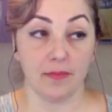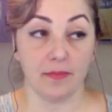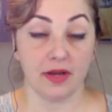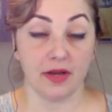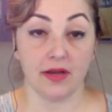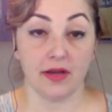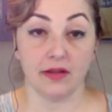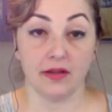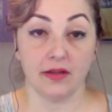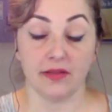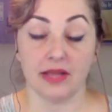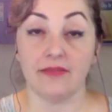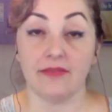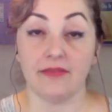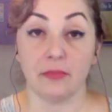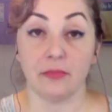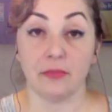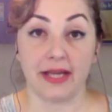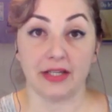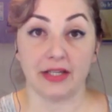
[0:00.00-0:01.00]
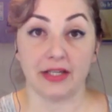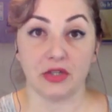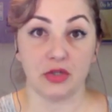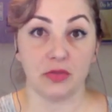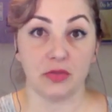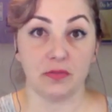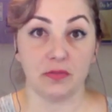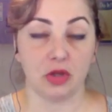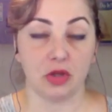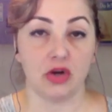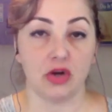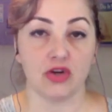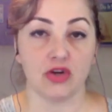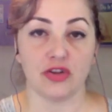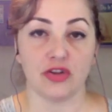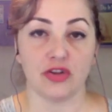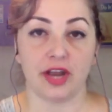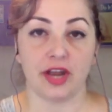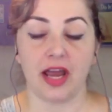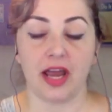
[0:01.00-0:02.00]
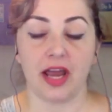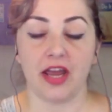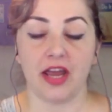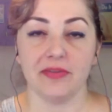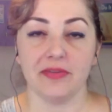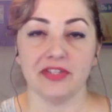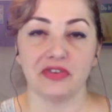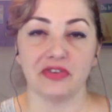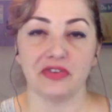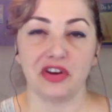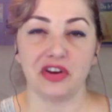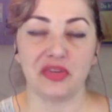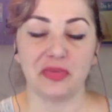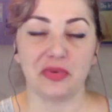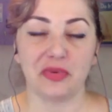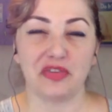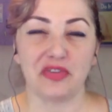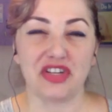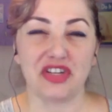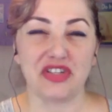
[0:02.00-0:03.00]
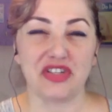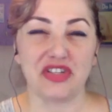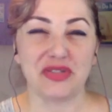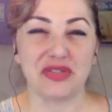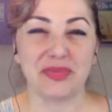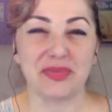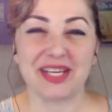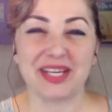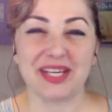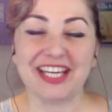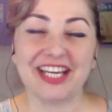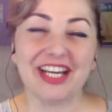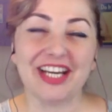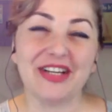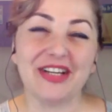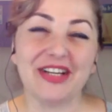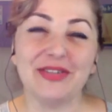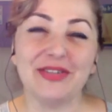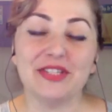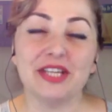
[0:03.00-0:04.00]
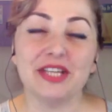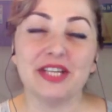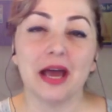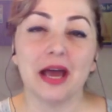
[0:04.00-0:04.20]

level magnitude larger than I am as far as professional speaking goes,